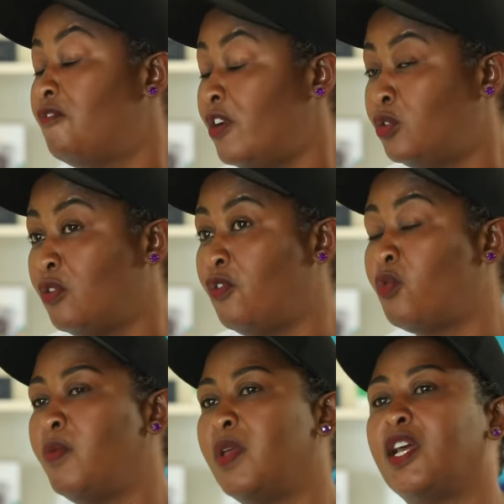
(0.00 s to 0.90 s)
First of
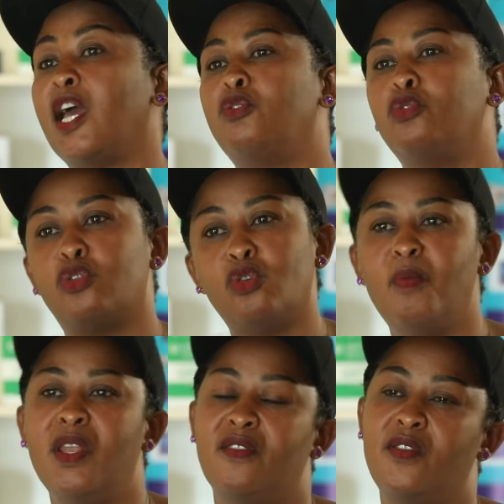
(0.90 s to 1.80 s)
all, women can do so
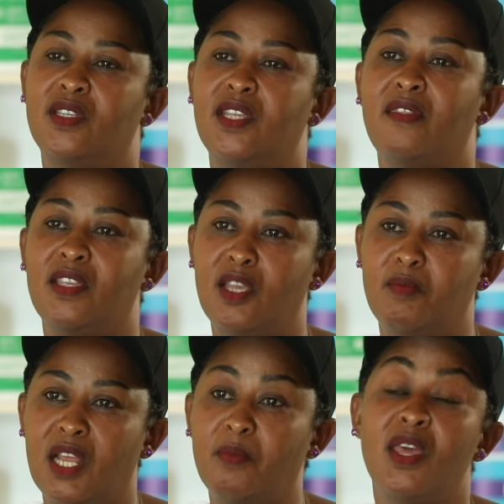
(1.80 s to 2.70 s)
many things at the
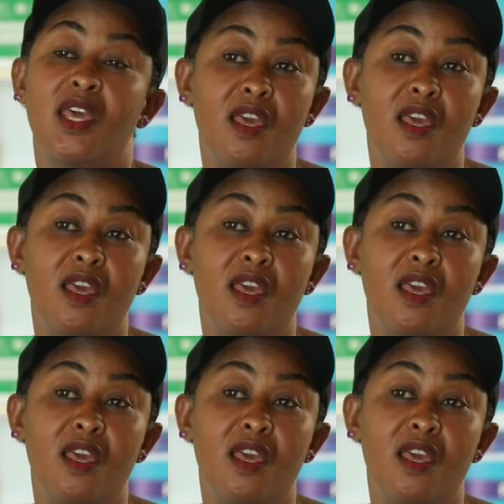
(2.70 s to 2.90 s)
same time.